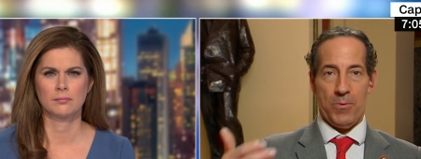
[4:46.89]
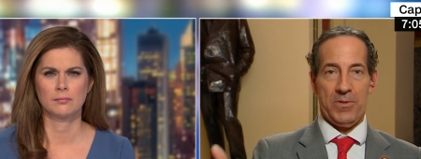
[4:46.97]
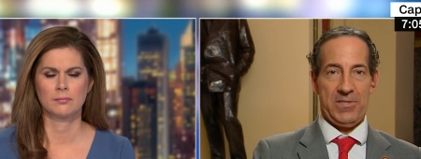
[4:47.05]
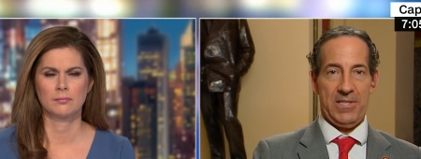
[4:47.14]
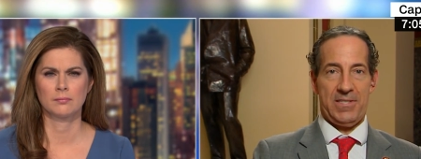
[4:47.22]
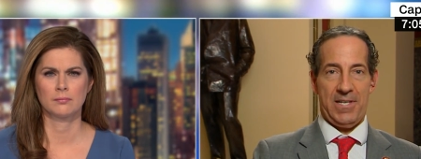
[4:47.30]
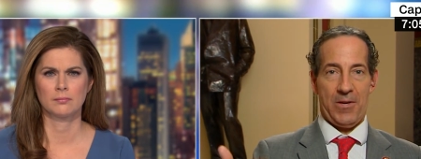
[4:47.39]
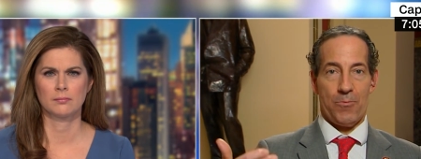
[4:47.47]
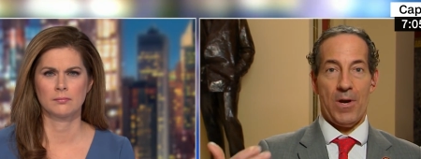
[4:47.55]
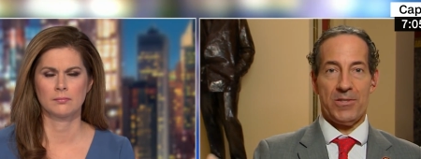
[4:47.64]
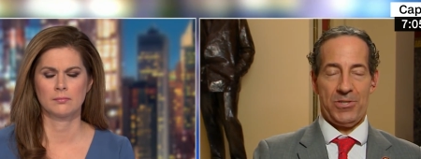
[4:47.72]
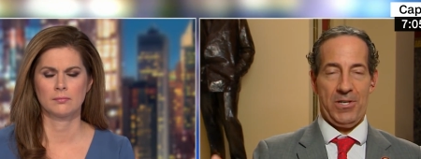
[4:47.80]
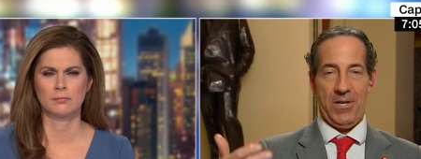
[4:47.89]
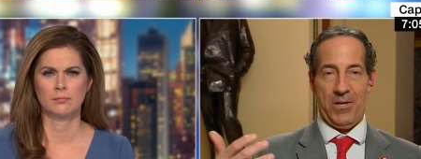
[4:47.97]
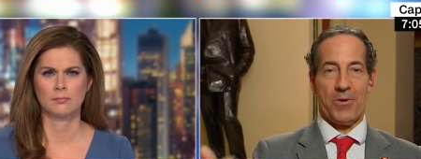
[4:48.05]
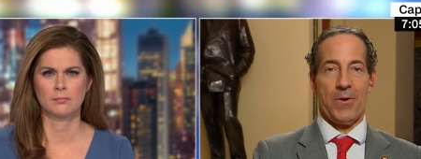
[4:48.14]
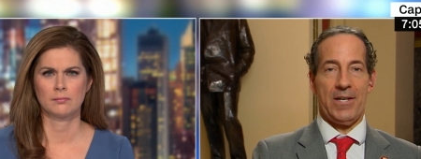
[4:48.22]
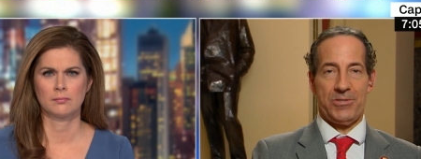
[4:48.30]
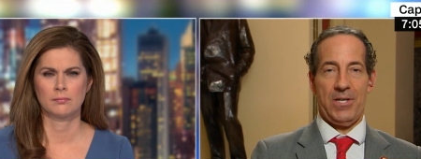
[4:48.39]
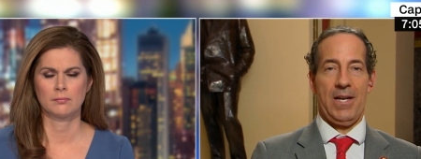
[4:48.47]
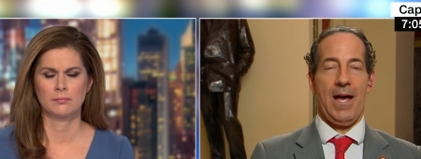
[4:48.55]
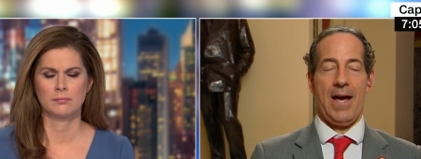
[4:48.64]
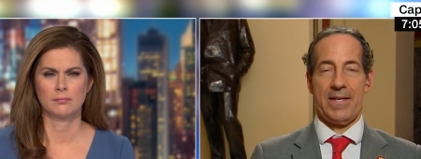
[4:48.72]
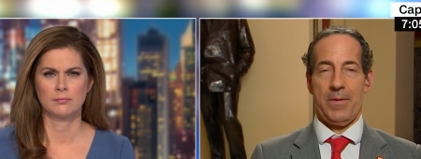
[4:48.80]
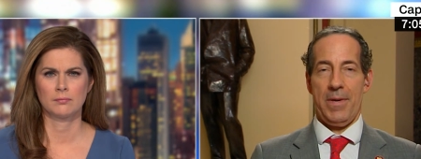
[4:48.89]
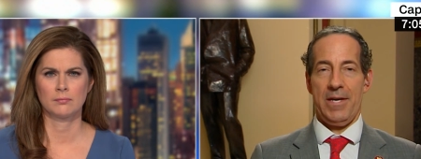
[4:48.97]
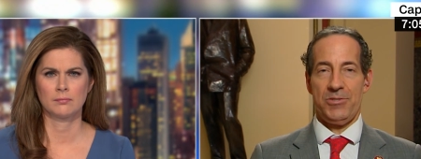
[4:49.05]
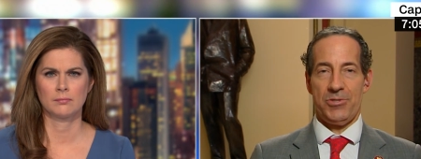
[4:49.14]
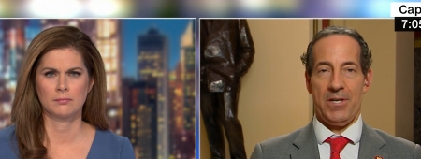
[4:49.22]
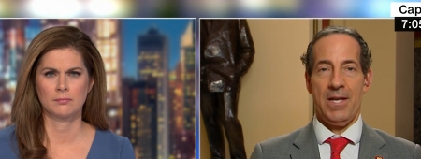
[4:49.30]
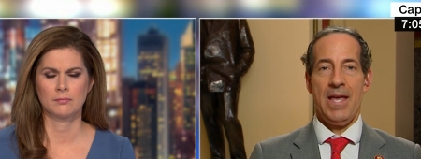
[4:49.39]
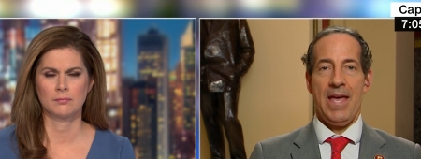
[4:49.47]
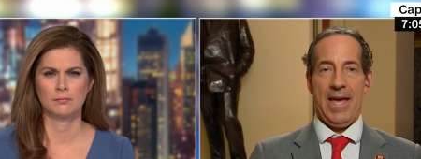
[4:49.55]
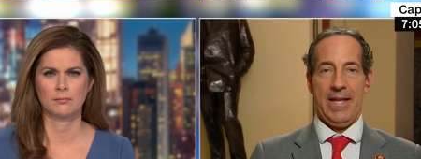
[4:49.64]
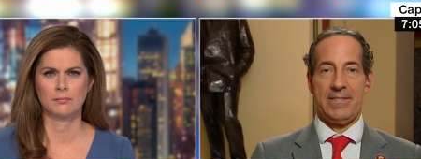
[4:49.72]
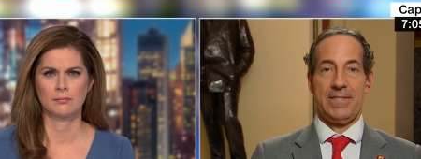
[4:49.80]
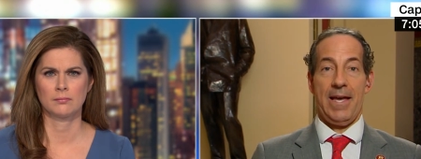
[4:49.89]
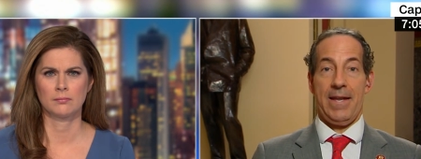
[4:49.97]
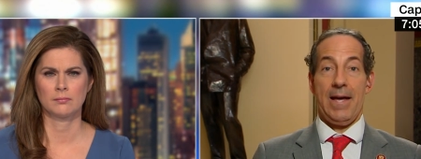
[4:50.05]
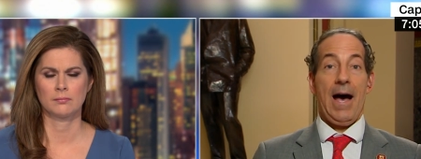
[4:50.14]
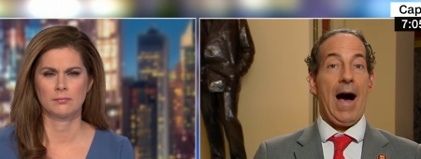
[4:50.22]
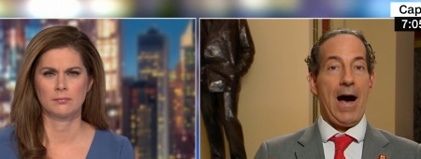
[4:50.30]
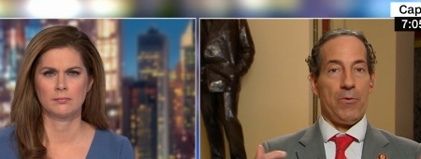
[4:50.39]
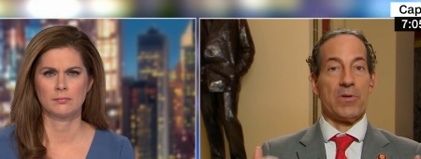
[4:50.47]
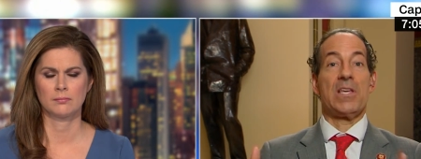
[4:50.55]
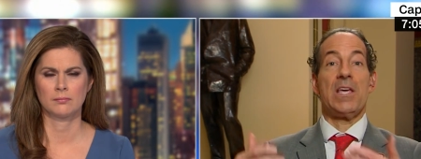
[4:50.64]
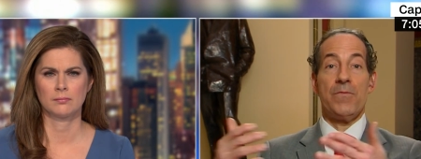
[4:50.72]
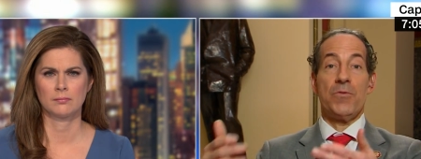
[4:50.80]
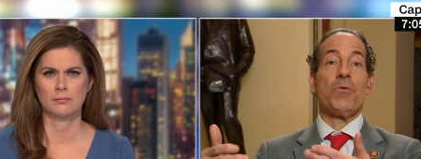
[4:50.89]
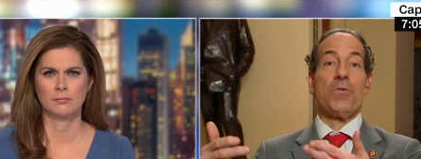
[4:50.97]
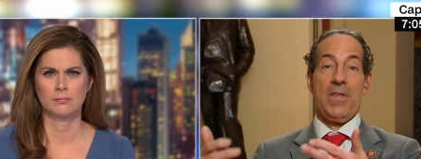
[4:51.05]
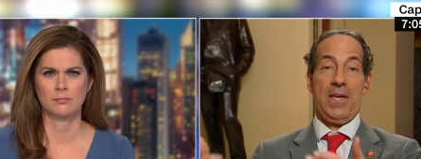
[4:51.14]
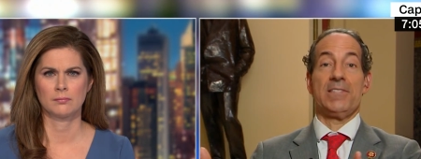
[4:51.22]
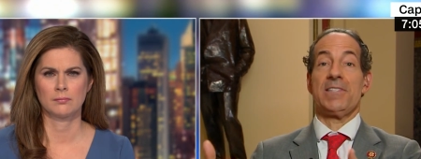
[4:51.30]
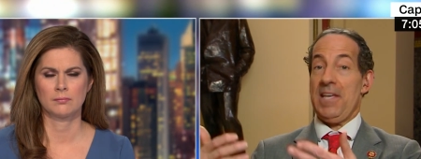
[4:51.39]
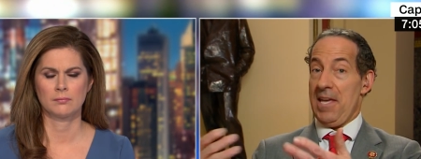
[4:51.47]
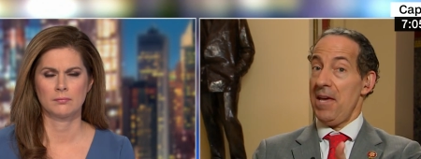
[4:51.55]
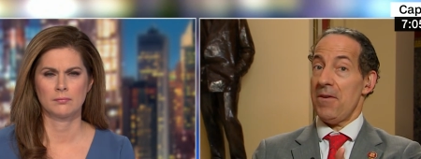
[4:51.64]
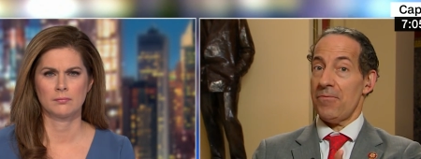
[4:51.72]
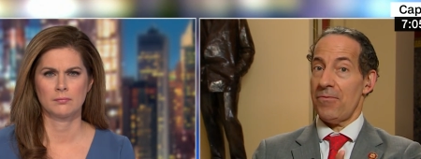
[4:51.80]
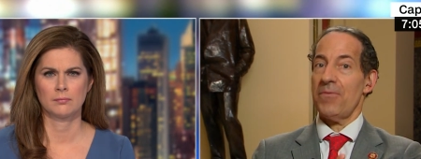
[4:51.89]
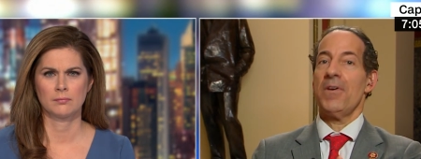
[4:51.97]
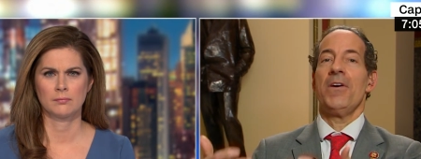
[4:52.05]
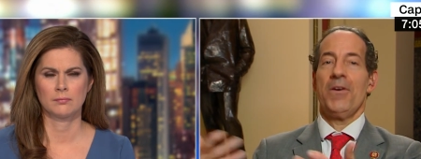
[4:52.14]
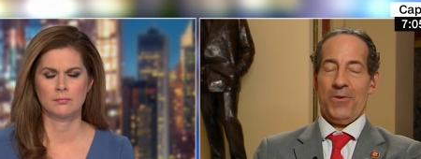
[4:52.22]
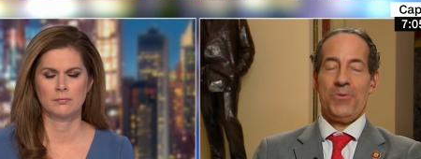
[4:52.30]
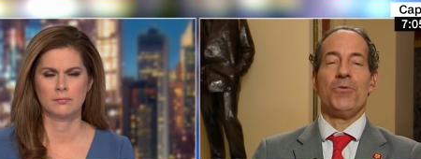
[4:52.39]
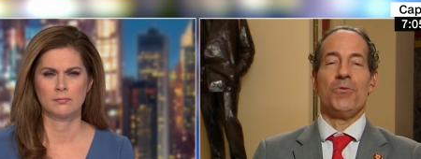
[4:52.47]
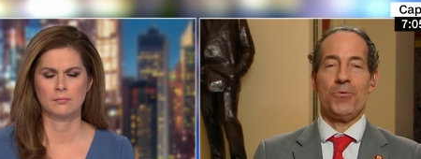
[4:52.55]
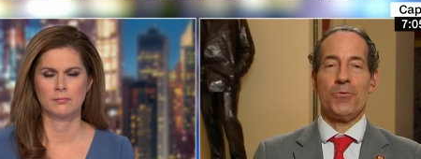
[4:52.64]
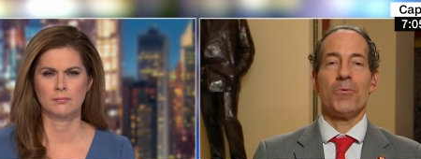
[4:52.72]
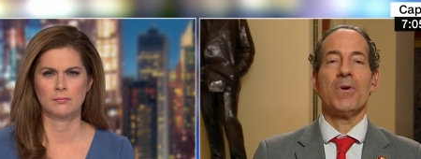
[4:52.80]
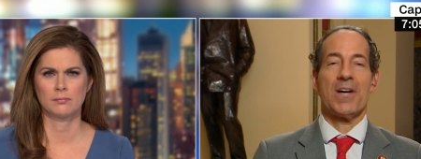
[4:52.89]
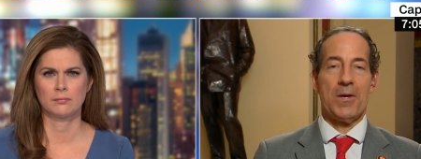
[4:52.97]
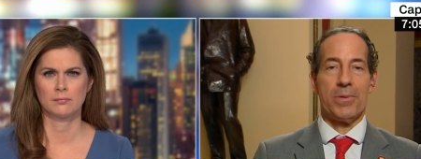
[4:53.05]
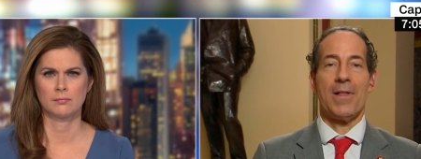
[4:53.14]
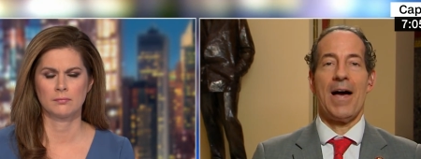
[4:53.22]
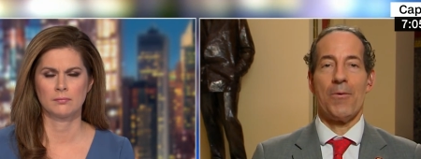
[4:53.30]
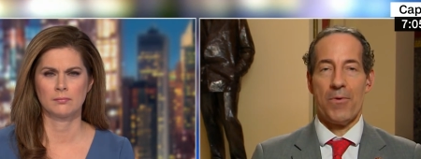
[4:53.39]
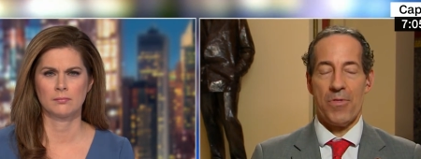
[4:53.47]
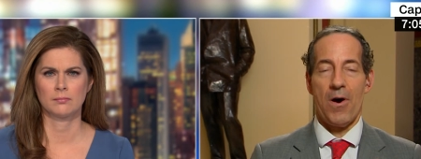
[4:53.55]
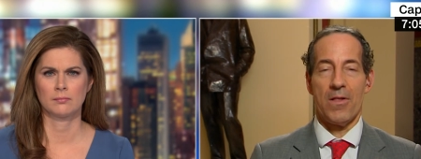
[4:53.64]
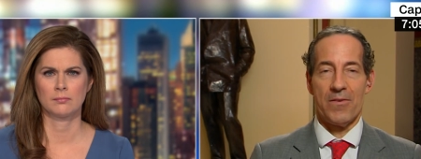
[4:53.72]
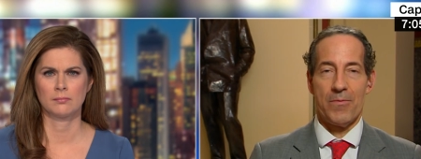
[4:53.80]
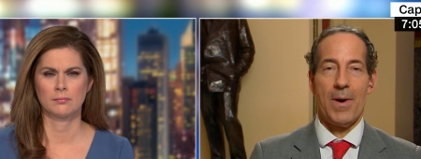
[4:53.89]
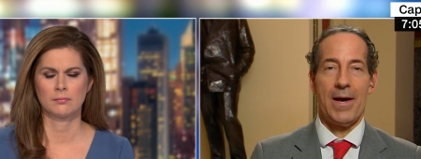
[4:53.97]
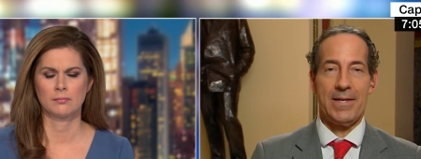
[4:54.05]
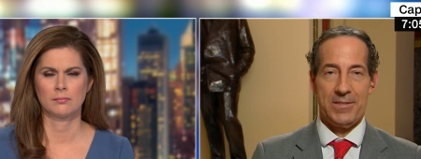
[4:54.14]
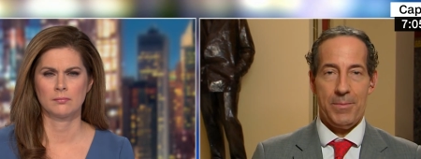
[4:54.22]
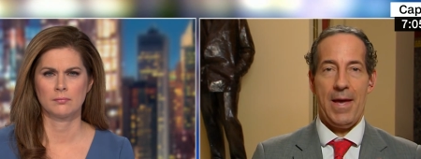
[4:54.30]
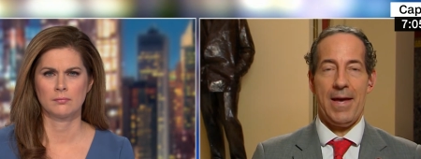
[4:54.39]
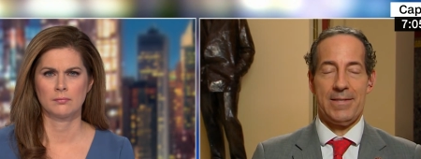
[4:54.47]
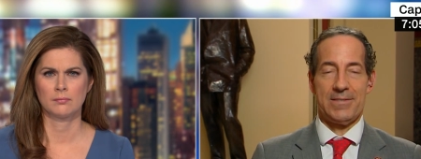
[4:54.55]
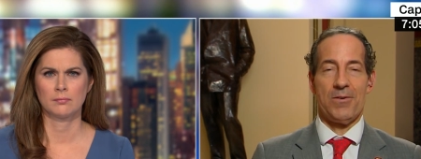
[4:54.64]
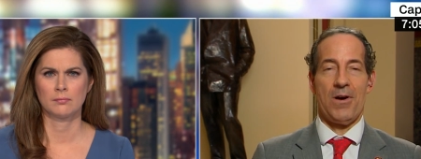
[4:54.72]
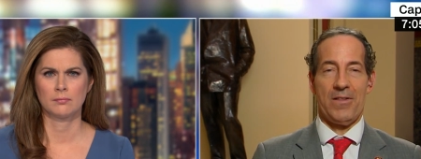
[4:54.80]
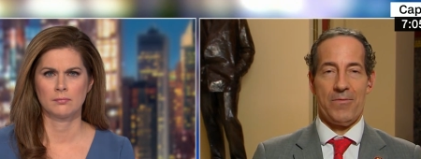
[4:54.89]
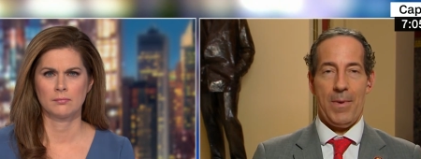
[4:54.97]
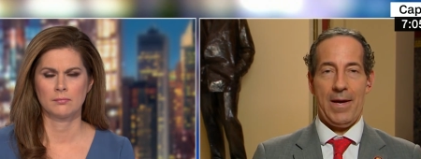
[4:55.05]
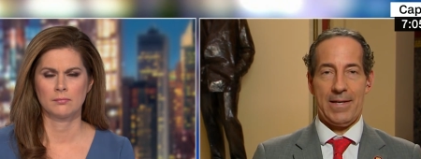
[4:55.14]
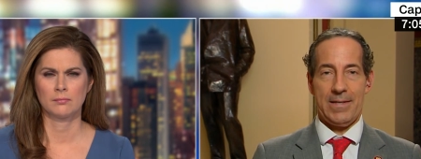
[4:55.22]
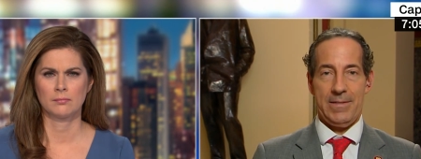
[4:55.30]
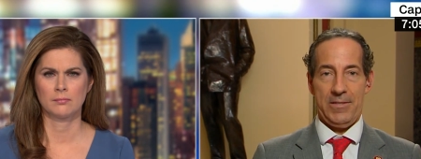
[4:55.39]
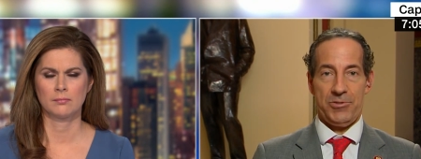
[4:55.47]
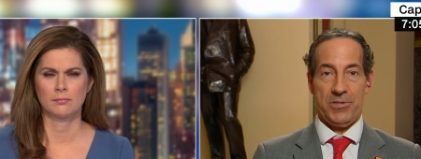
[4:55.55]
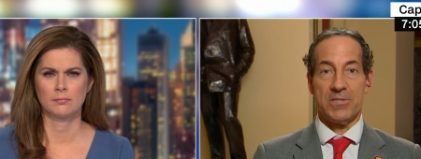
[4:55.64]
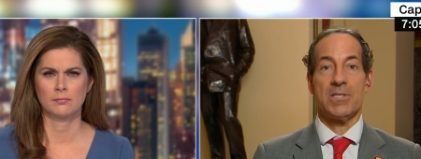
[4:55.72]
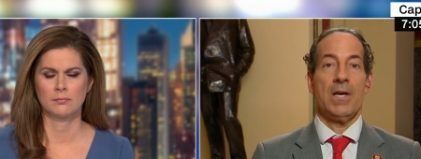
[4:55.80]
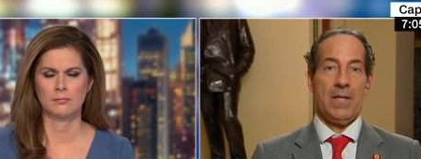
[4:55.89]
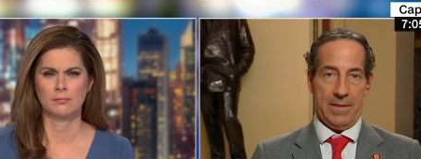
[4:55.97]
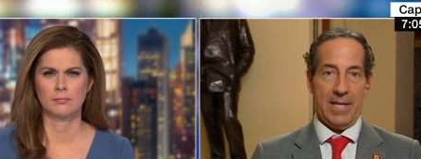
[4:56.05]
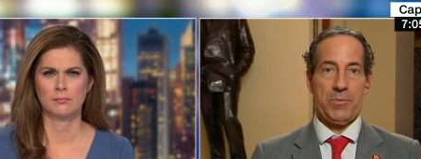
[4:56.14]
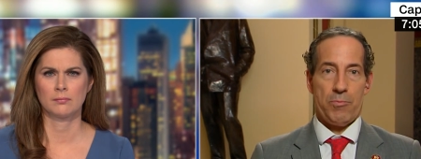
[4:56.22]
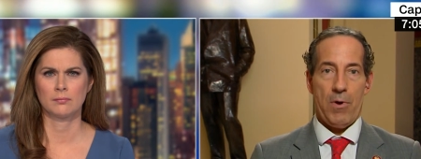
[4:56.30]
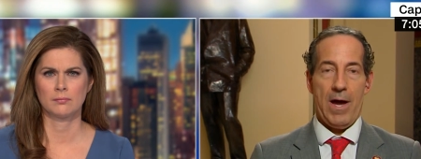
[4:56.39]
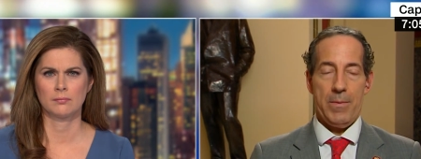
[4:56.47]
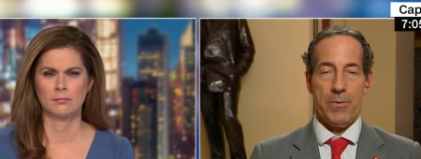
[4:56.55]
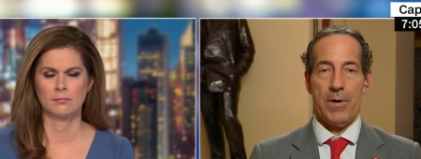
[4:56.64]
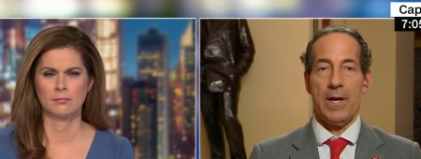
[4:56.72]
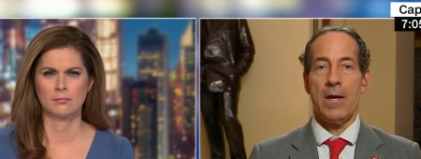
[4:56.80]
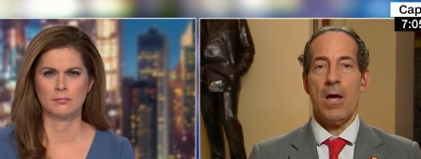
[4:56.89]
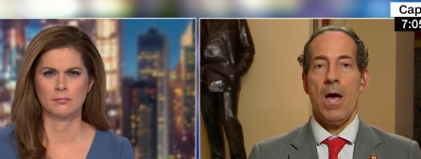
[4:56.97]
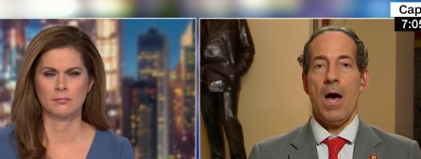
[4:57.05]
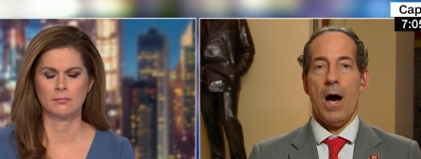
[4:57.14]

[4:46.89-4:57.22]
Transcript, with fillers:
Speaker 1: resisting Russian aggression and occupation and said, I'll give you this if you comply with all of my demands and all of my conditions. That's bribery.